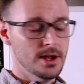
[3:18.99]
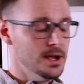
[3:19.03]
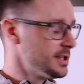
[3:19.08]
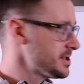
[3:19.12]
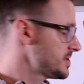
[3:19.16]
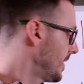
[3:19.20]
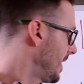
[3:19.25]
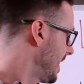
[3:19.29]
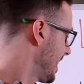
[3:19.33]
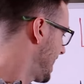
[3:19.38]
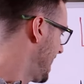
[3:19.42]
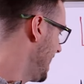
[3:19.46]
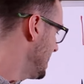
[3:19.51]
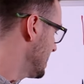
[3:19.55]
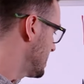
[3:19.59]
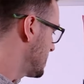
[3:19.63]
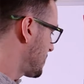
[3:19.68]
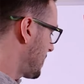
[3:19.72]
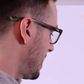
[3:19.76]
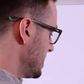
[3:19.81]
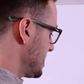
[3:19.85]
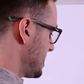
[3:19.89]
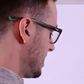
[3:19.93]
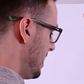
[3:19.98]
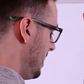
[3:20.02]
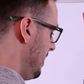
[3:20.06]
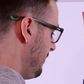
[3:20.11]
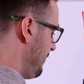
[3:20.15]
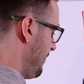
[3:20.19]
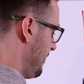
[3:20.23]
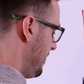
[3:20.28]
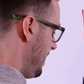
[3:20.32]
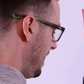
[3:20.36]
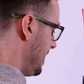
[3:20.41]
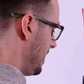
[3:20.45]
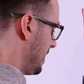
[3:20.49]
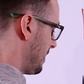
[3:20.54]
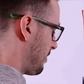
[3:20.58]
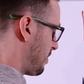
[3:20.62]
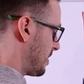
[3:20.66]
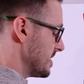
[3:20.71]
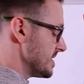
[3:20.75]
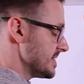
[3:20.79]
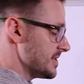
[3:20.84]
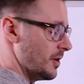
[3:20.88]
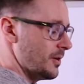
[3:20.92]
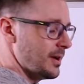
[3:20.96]
So I can't stress enough that your
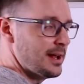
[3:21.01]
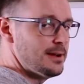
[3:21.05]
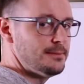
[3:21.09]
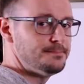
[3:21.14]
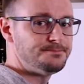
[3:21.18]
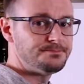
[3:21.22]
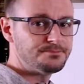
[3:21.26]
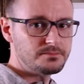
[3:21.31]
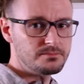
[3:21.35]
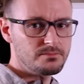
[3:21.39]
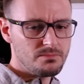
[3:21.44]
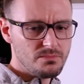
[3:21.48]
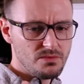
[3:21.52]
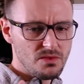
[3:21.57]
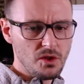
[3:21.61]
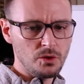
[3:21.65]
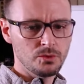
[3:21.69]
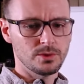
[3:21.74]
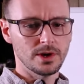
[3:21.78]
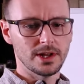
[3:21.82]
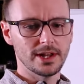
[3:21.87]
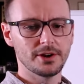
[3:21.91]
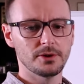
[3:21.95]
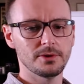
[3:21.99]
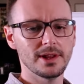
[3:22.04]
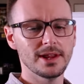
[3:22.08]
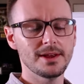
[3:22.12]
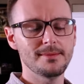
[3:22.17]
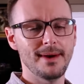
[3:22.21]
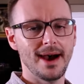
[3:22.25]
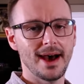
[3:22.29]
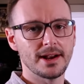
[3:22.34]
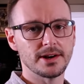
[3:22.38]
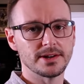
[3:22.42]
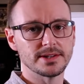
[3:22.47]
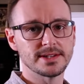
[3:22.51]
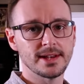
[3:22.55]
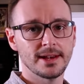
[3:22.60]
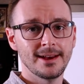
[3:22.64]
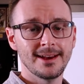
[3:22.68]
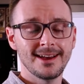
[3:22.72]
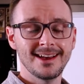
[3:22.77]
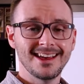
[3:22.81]
persona really matters.